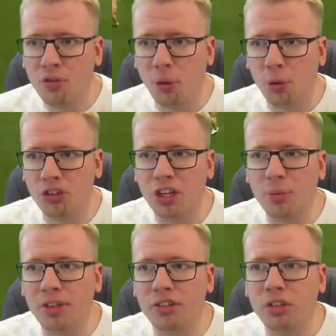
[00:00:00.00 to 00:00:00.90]
14
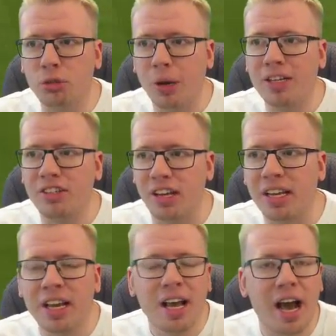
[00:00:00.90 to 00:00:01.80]
wins in
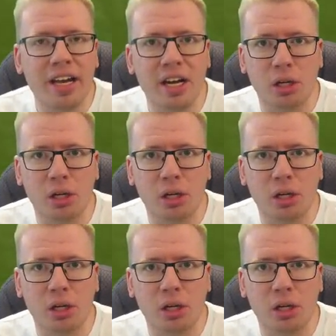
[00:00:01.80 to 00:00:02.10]
20, and